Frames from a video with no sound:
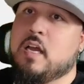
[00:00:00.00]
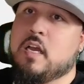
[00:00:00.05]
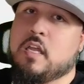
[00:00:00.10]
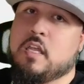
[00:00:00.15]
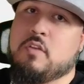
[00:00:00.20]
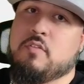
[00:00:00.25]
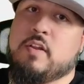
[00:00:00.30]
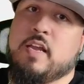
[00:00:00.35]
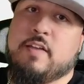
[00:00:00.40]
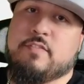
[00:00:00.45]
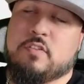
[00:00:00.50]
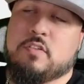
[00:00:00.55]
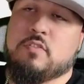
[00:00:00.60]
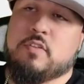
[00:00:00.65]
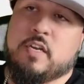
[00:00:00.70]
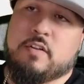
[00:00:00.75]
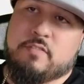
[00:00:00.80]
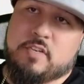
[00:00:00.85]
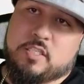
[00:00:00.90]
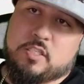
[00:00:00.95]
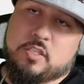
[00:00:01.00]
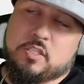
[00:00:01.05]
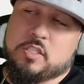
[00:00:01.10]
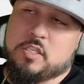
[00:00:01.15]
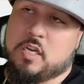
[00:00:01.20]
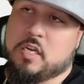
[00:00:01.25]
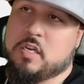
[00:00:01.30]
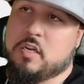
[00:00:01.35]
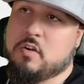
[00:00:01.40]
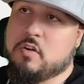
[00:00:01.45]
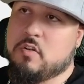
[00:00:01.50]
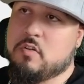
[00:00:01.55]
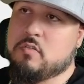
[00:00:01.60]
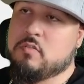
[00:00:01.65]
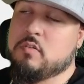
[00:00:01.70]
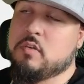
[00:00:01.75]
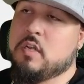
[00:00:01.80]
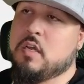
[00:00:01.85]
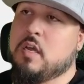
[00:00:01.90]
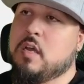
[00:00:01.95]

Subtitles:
You would have to do that research on your own.